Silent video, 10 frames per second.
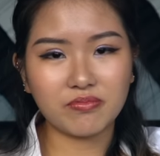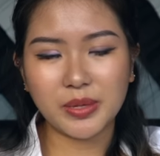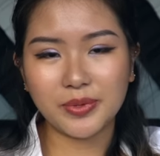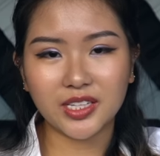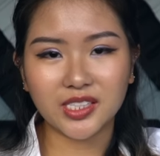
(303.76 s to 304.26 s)

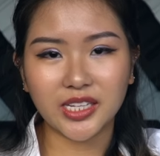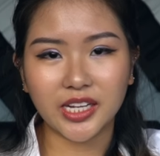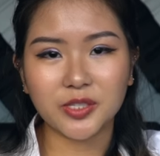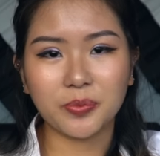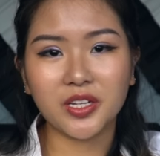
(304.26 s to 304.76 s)
maybe the
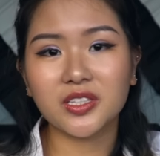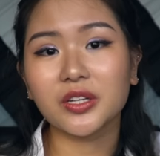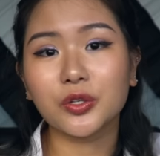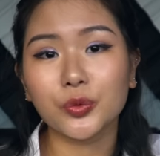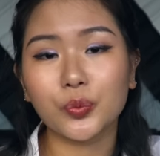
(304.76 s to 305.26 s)
States because
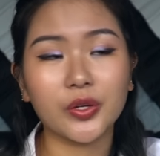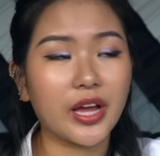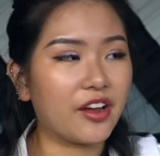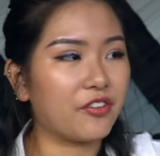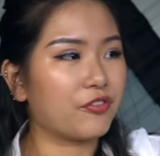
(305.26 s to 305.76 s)
in
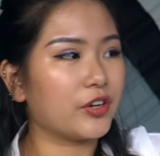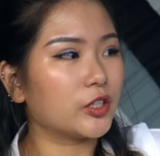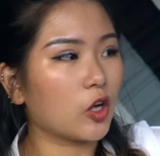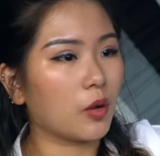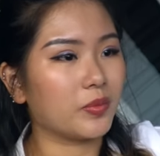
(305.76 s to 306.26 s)
Goodwill, every
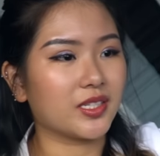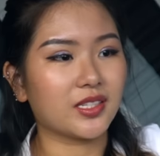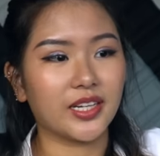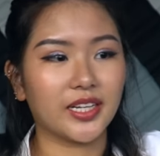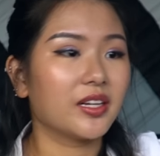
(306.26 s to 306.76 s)
top
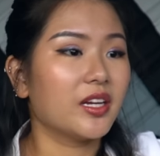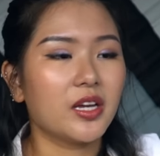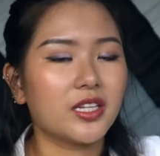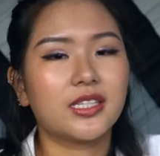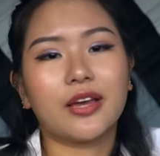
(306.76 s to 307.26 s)
is like
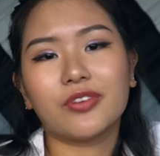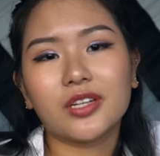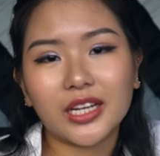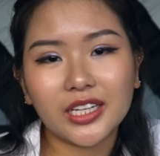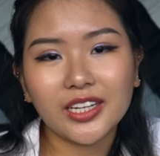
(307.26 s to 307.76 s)

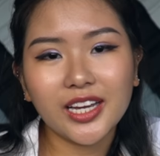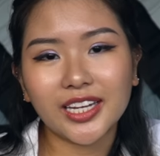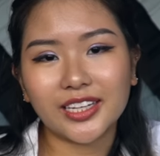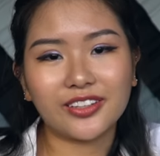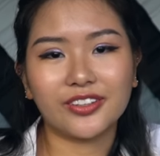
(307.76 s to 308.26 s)

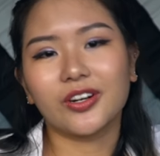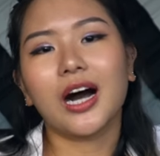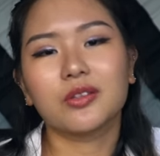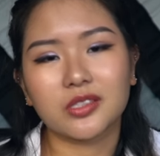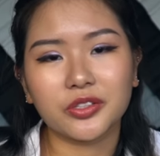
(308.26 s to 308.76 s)
$7.99. You know,
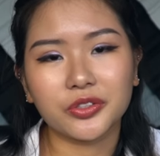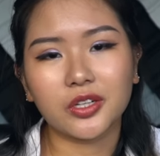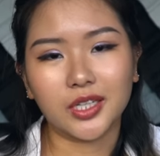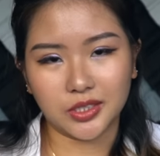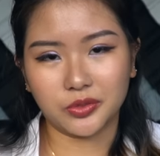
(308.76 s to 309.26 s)
I was in New
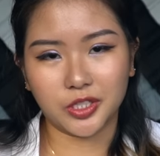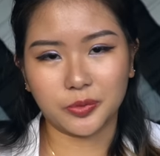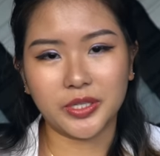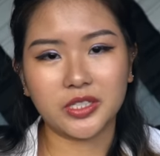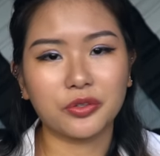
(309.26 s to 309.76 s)
York last, it was
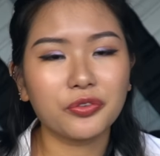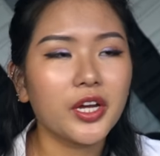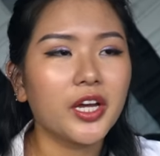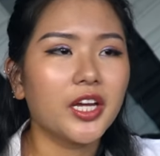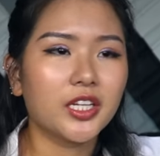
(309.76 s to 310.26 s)
expensive.
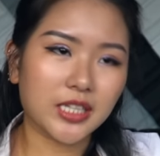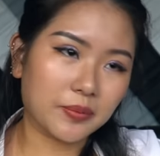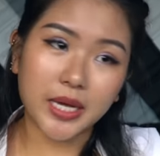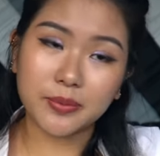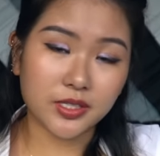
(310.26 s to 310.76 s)

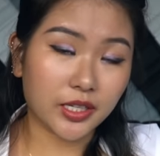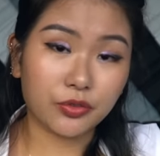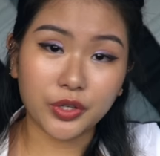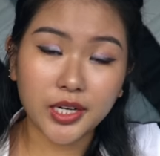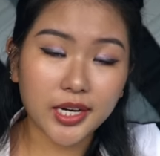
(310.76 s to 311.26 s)
Sometimes it's
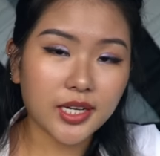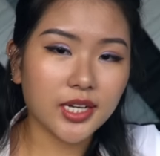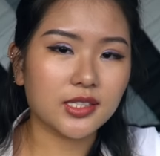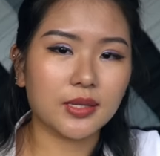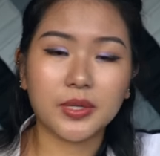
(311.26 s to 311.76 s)
like
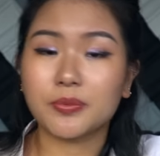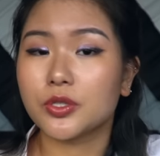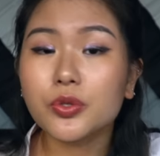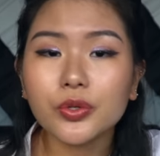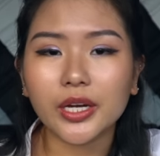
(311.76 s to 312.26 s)
$3.99, sometimes
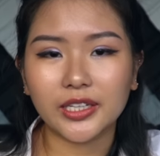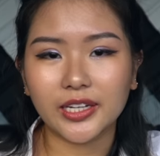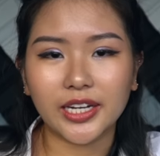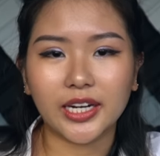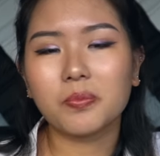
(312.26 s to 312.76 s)
it's
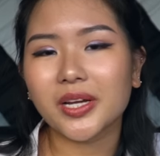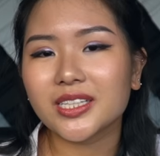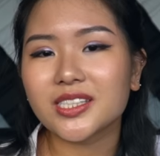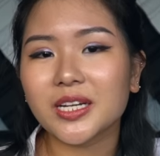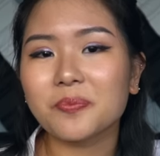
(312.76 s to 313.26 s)
$2.99. But
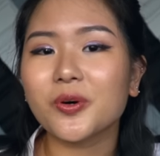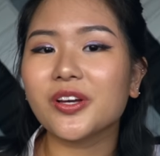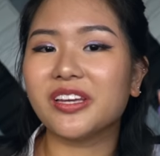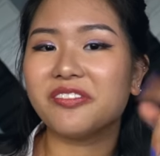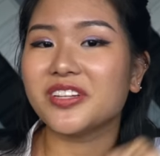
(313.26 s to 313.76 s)
in
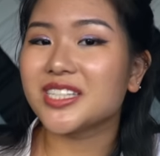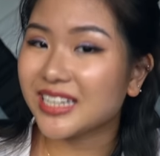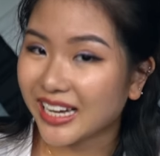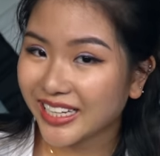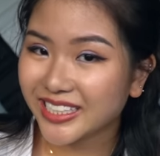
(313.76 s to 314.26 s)
Singapore, if it's
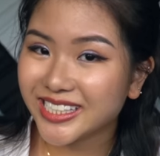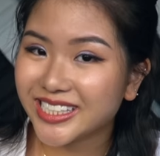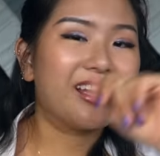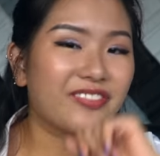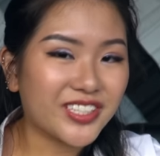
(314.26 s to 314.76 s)

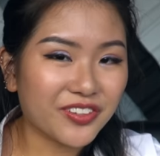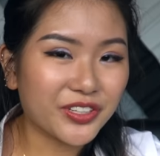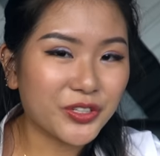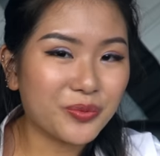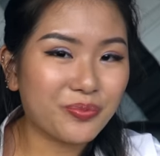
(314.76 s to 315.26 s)
nice, if it's of
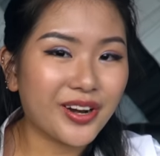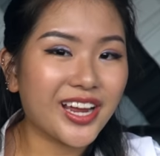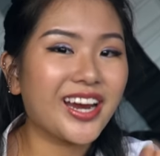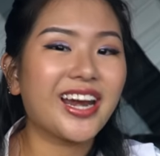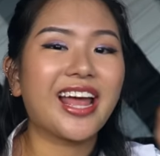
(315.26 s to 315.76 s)
a good brand